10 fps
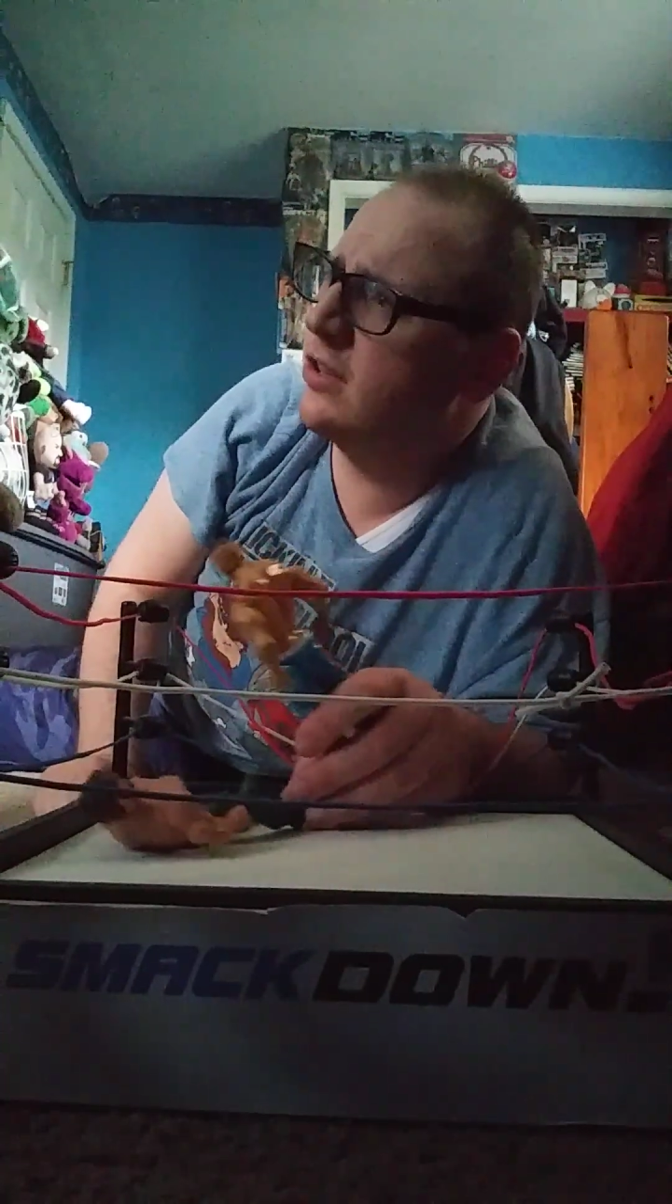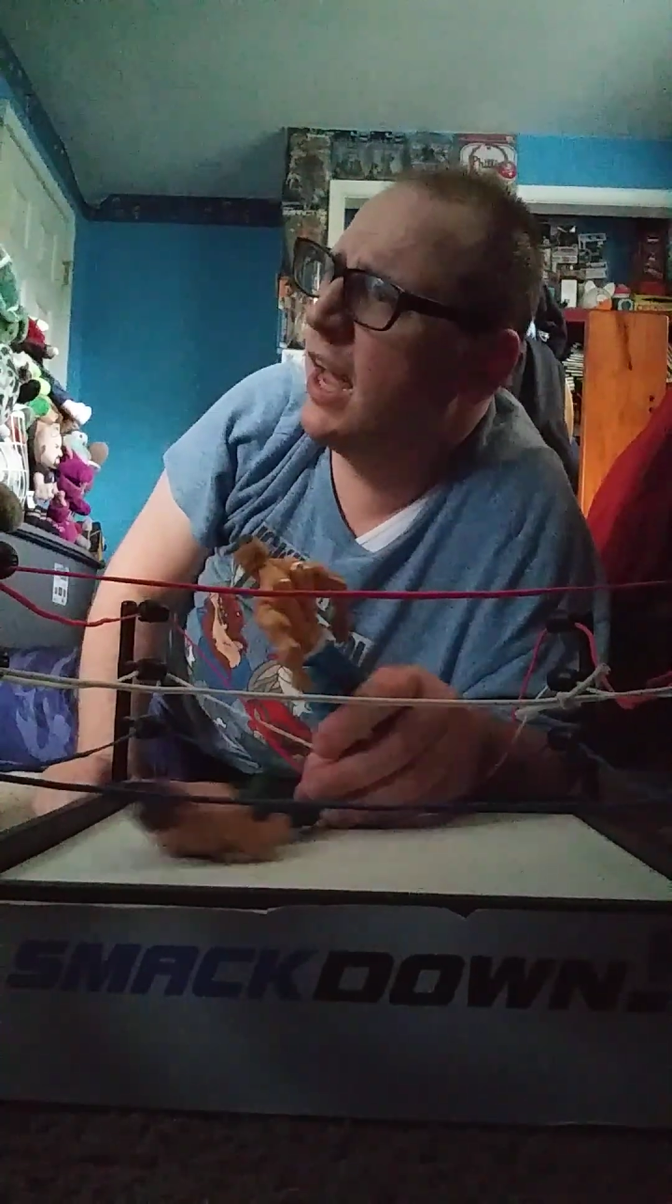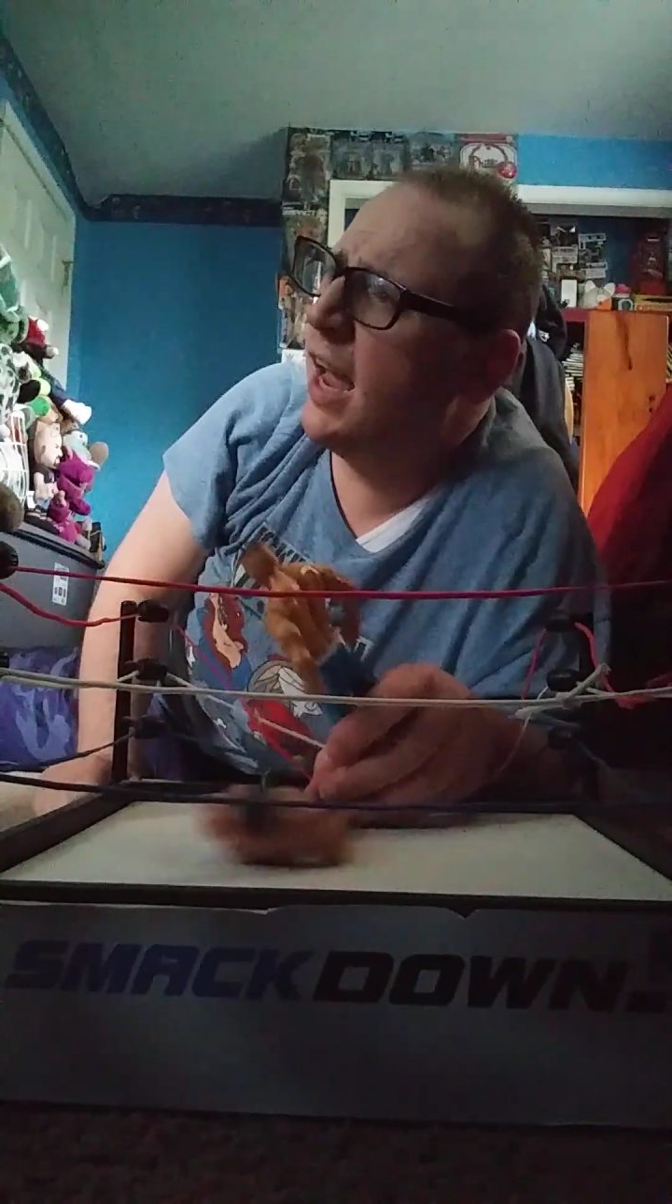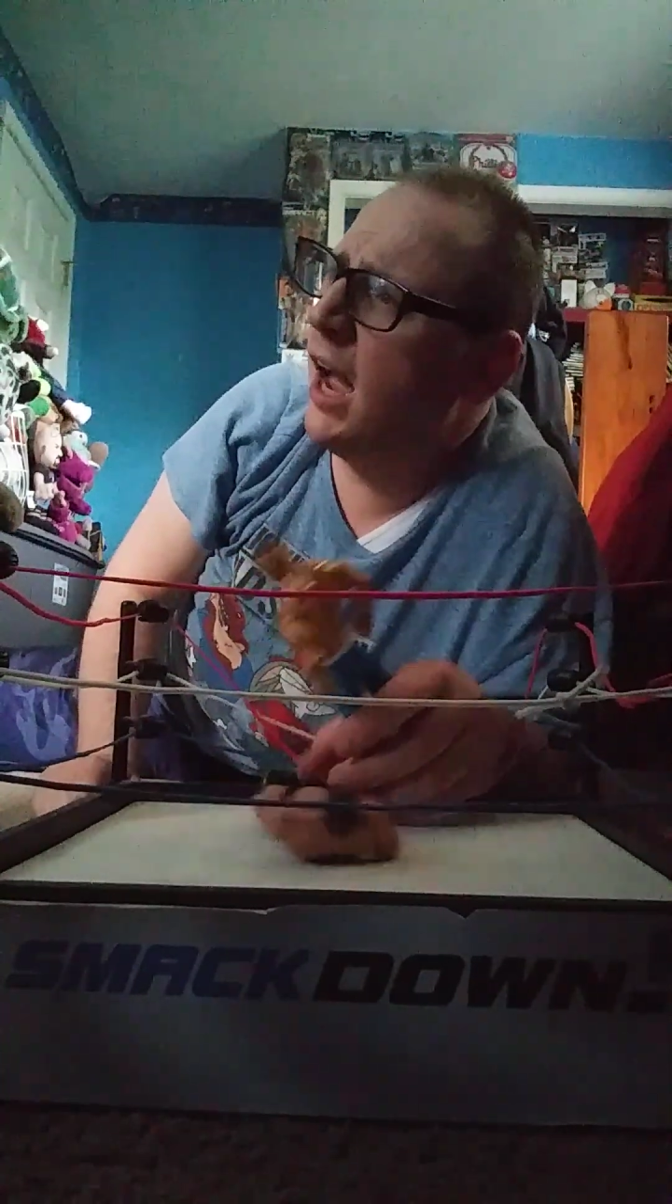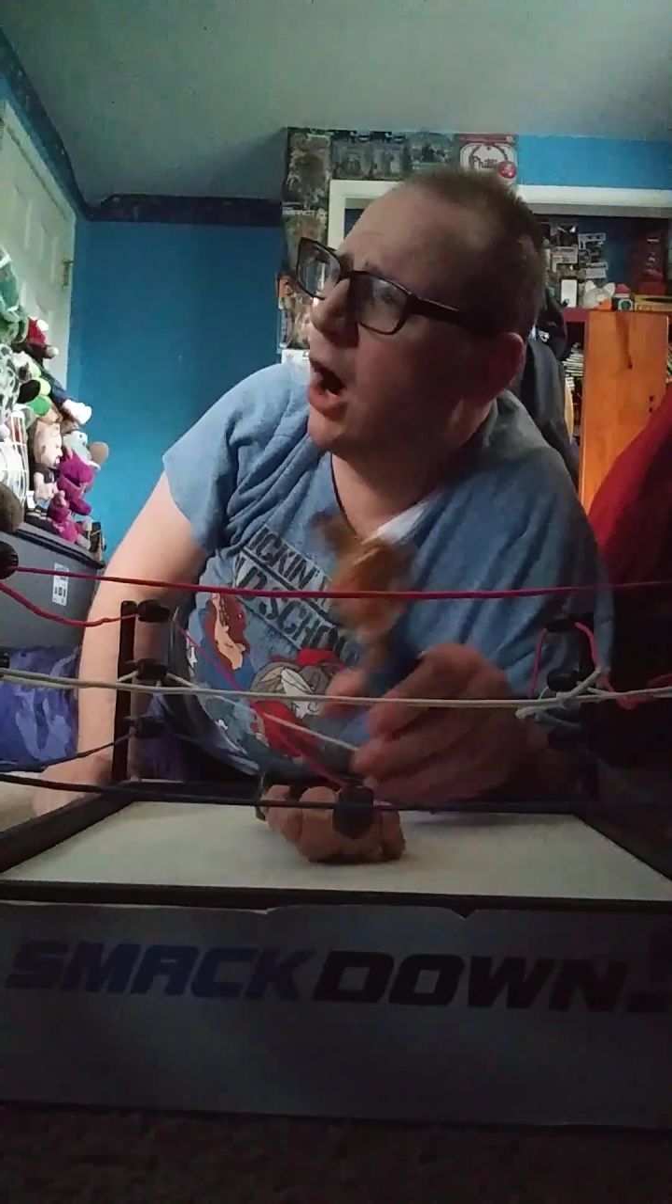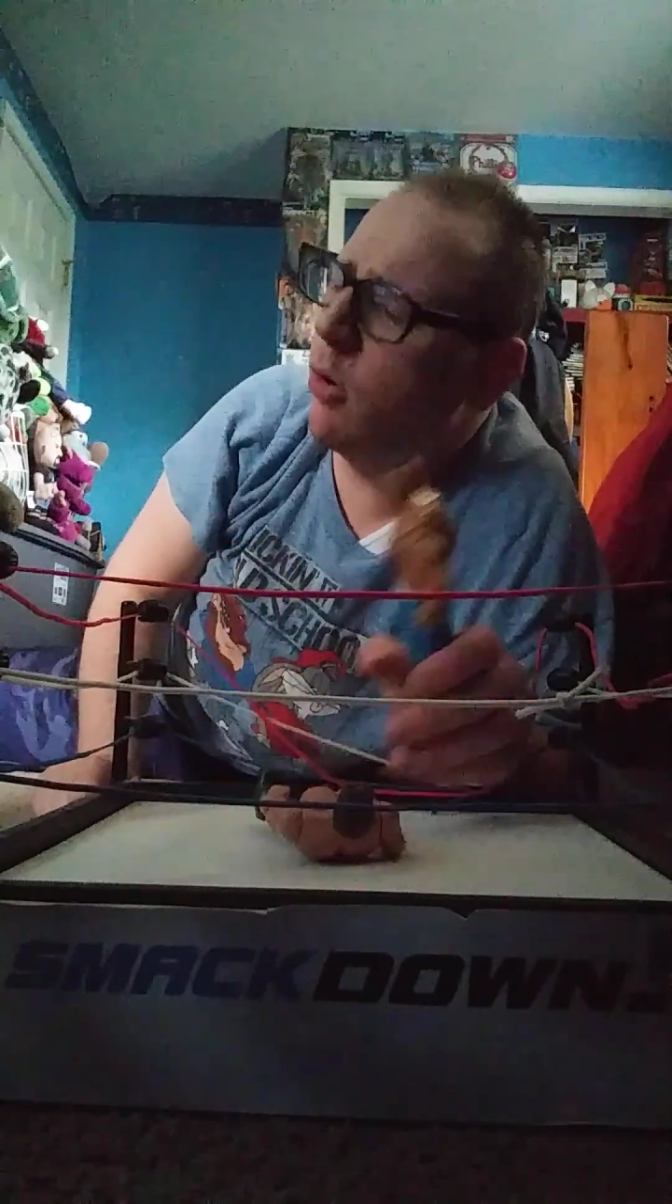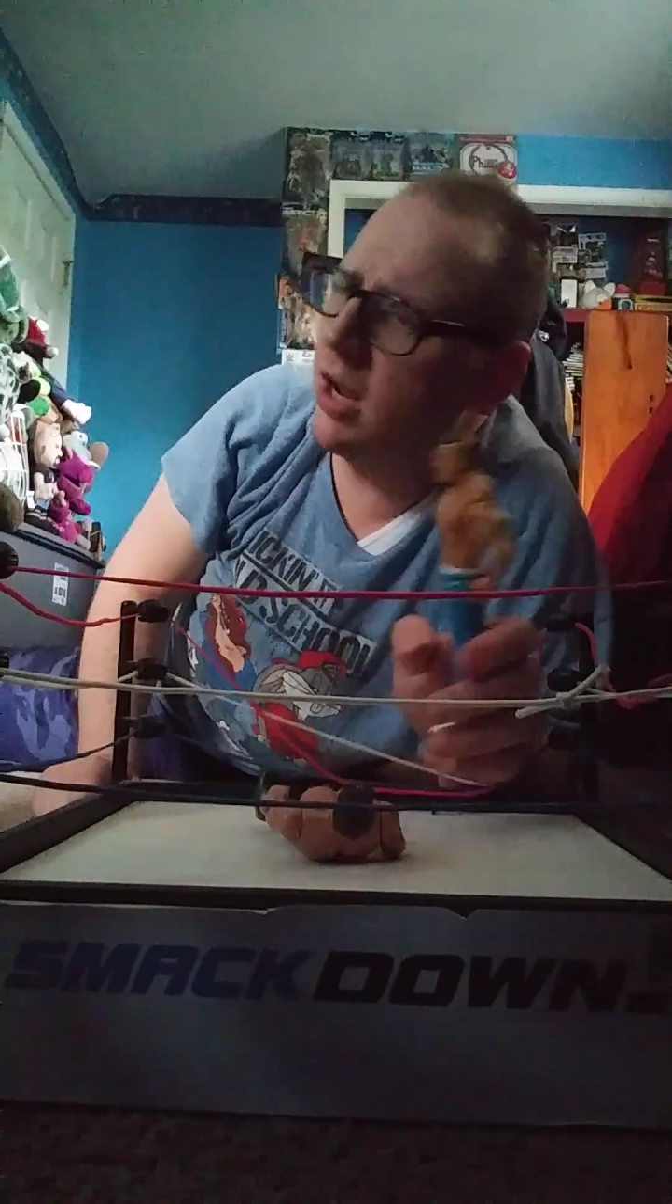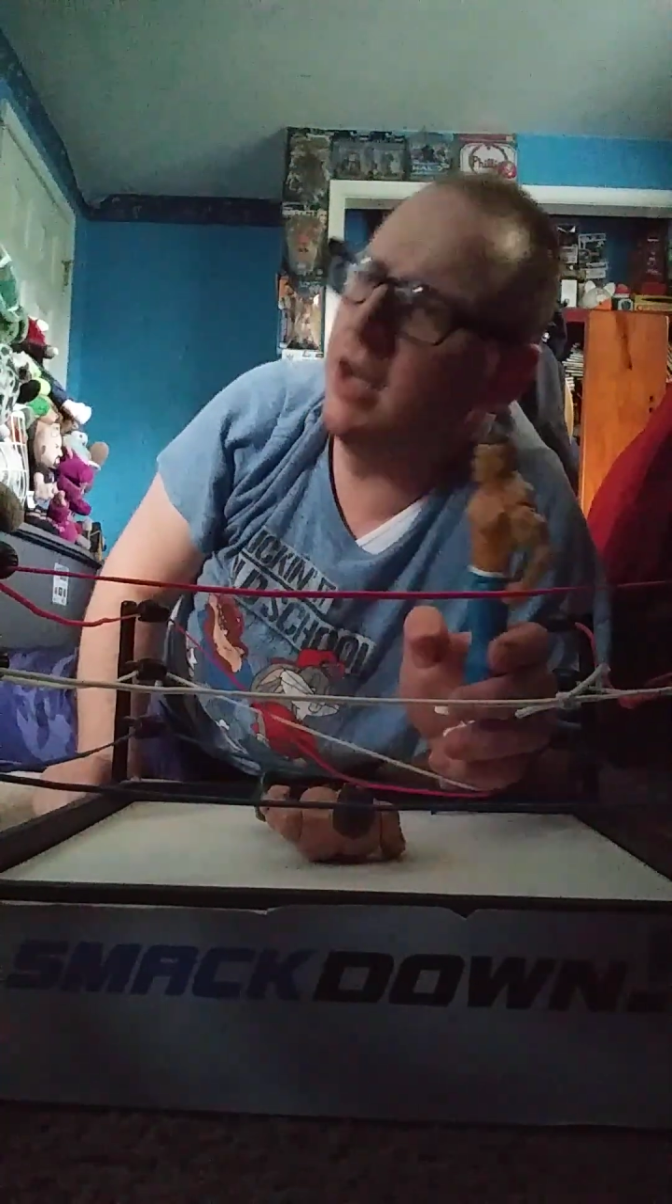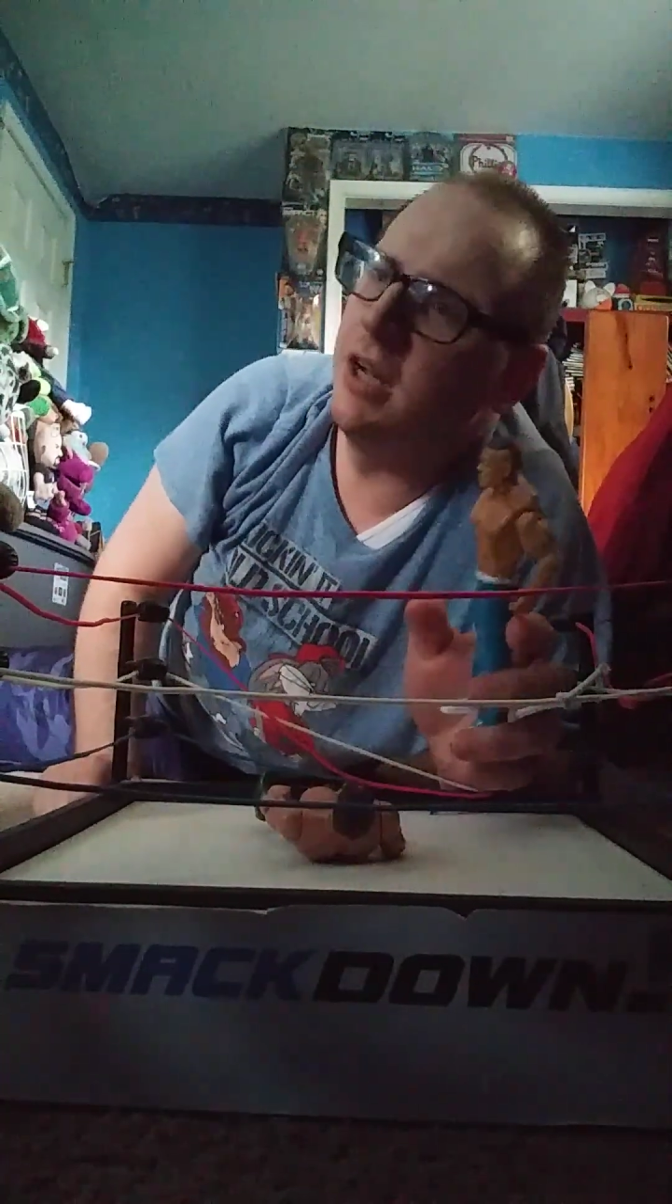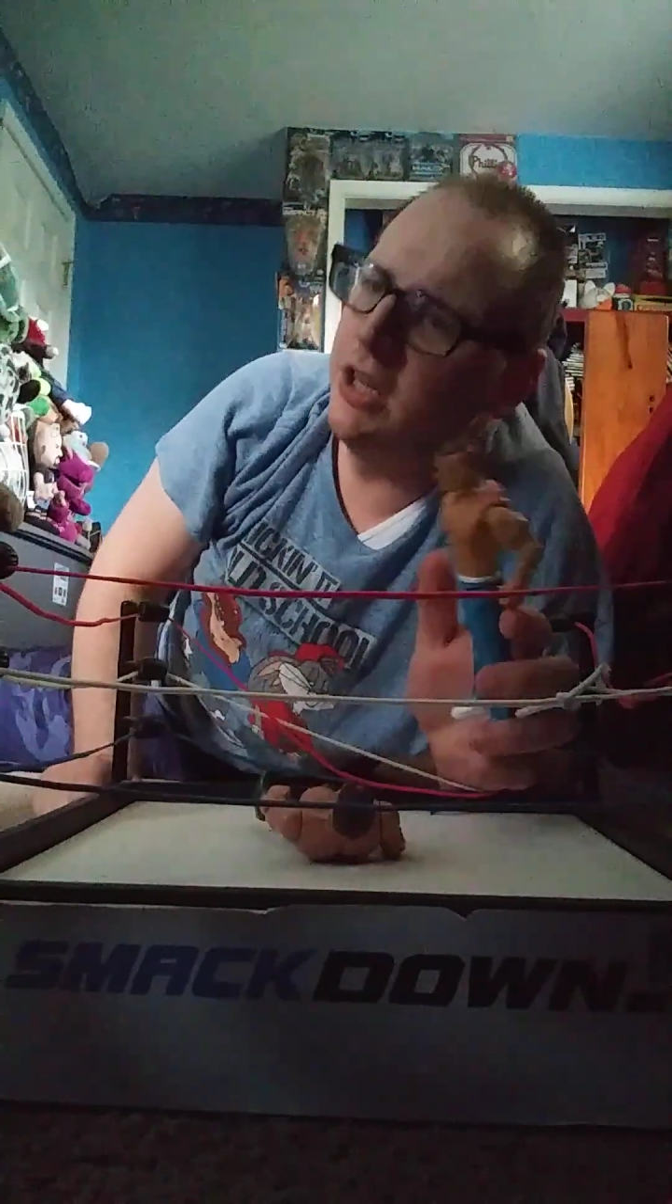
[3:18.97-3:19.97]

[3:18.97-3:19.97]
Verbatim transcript: down